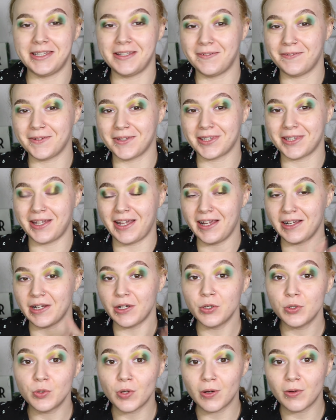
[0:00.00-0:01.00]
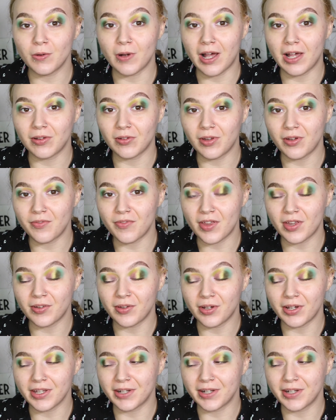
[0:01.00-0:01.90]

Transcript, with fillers: that was like, ooh, I love that look.